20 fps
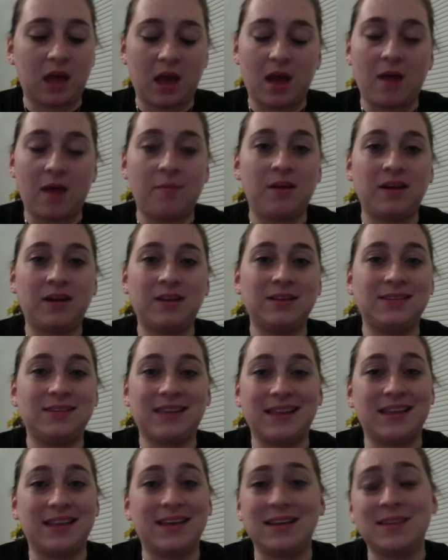I'm not going to
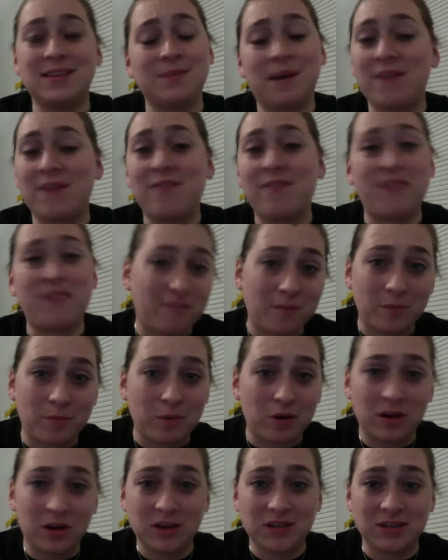say like it's my favorite
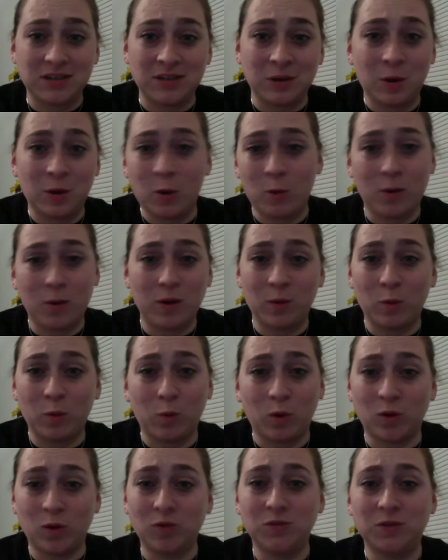product in the whole wide
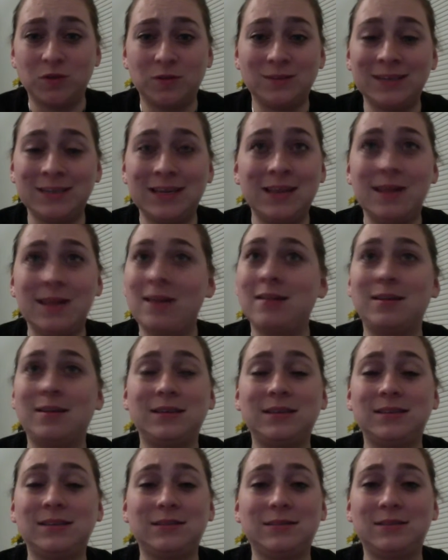world or anything like
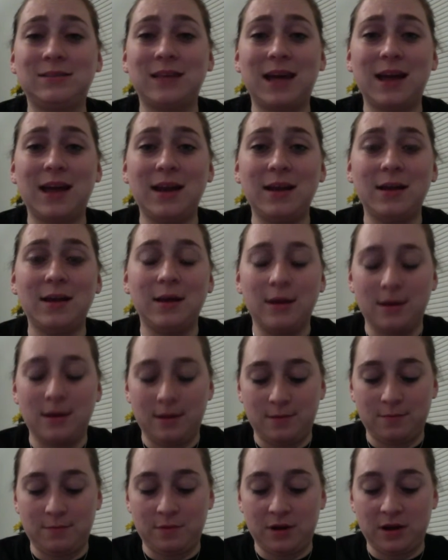that,
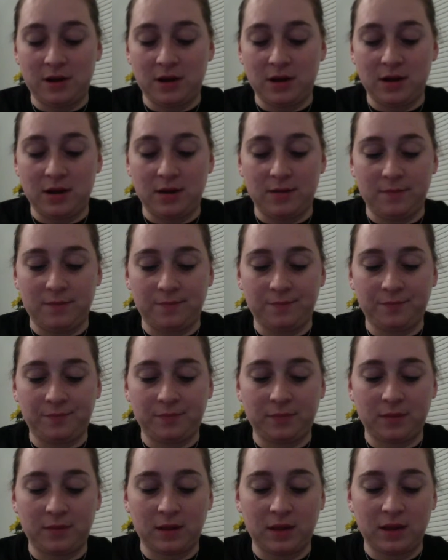but um,
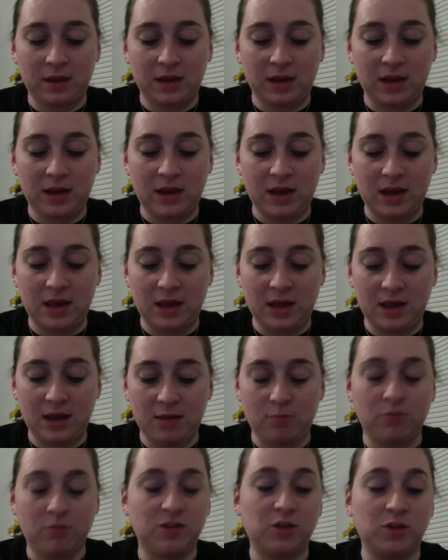it, it
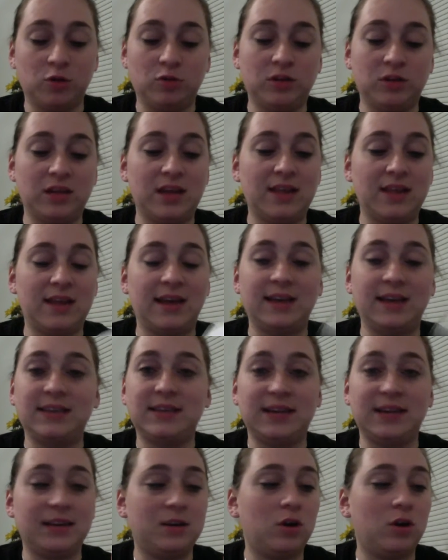was only like
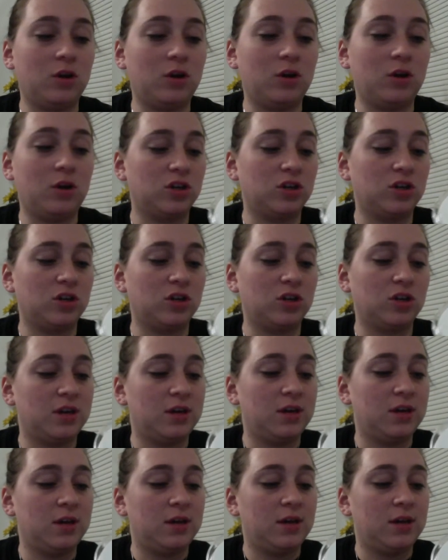$10.
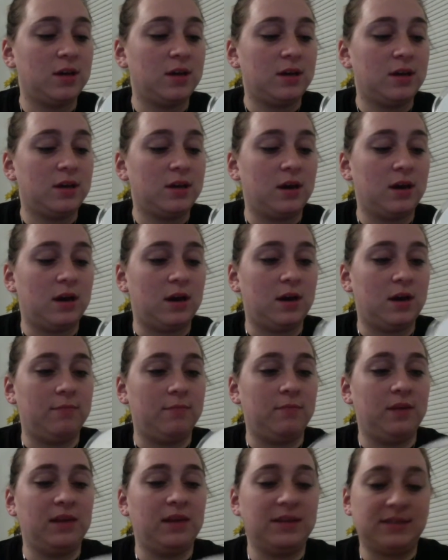Um,
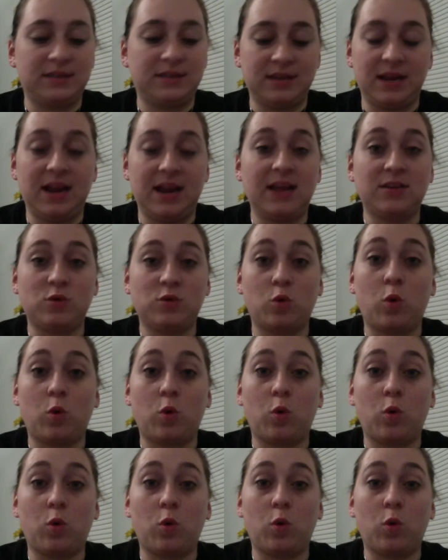it's, it has
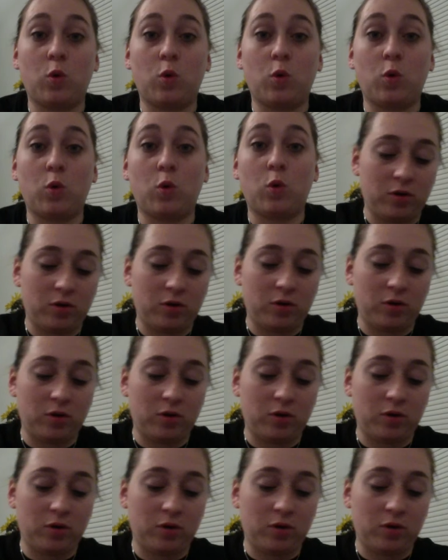quite a bit of product
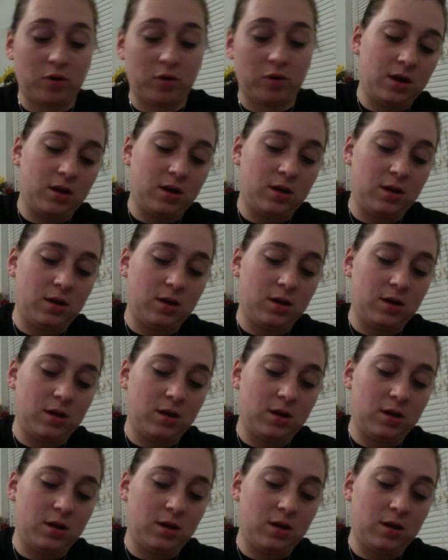in there.